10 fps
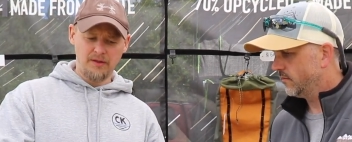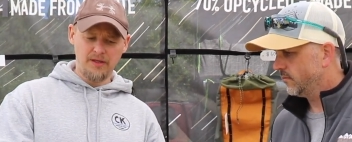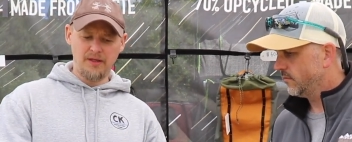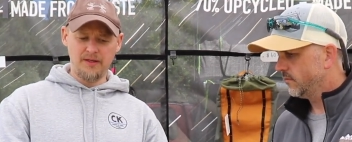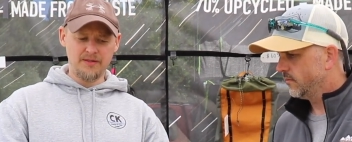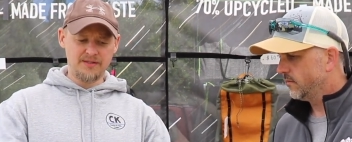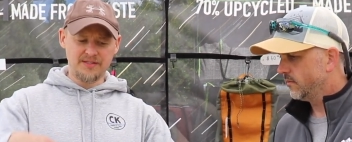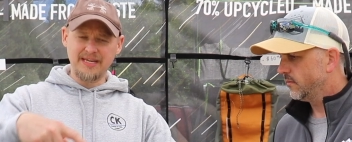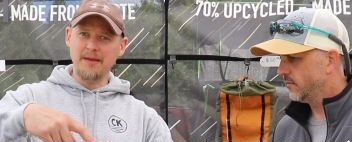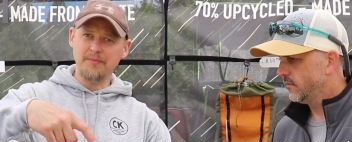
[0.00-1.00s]
Speaker 1: is the
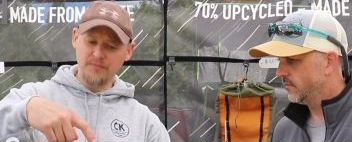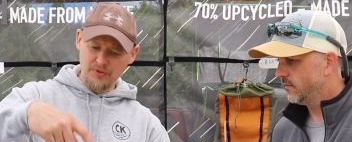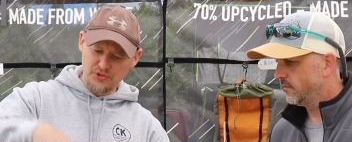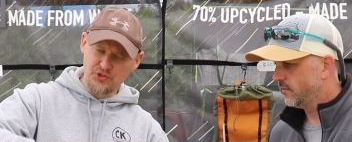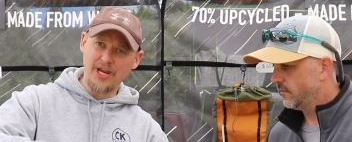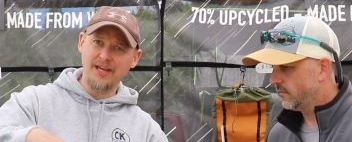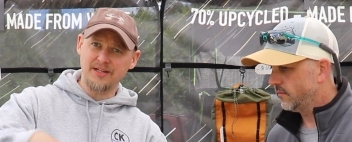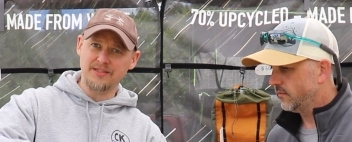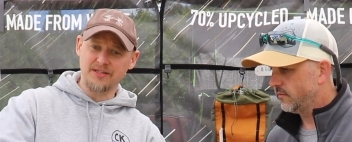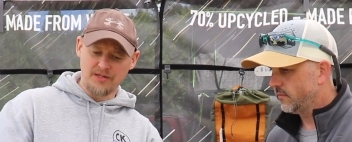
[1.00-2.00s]
same shade
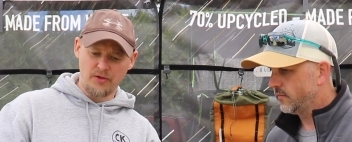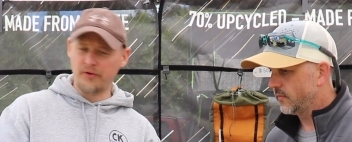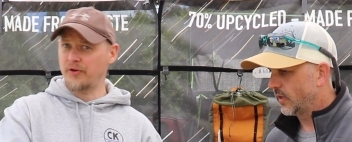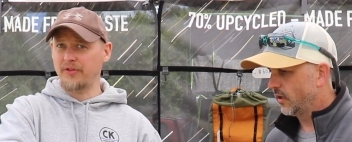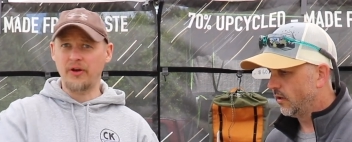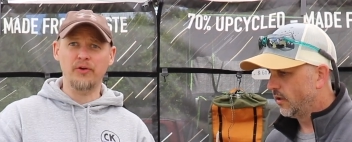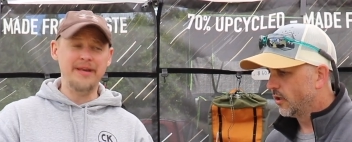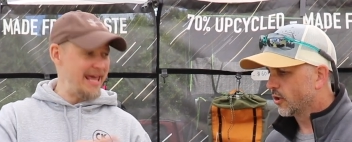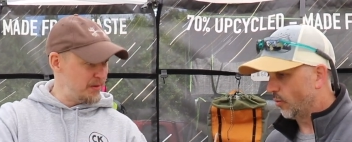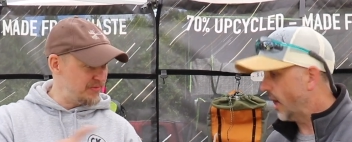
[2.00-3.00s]
as this color. They're, they're
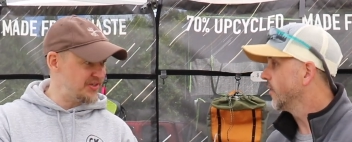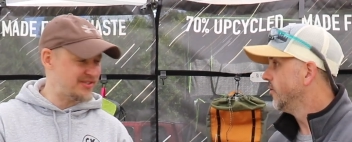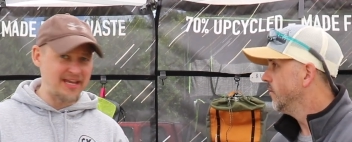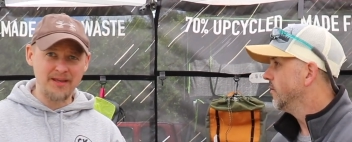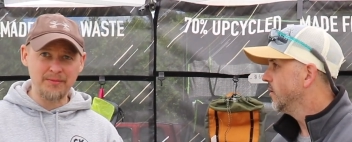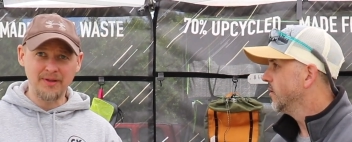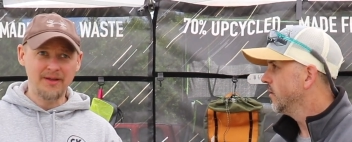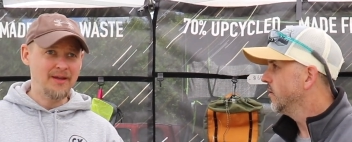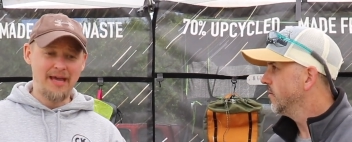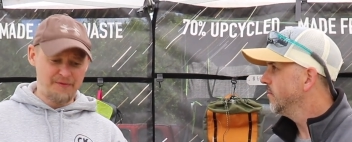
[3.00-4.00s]
named Correct. the same,
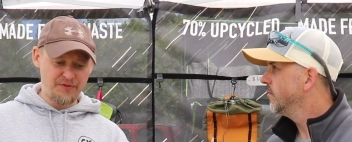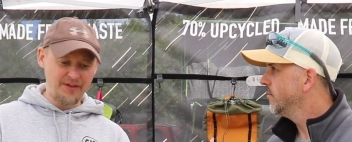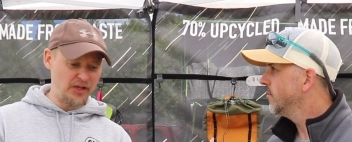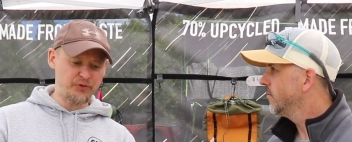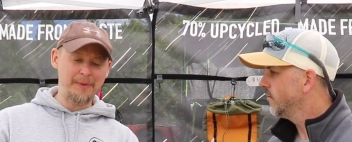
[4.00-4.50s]
Everything else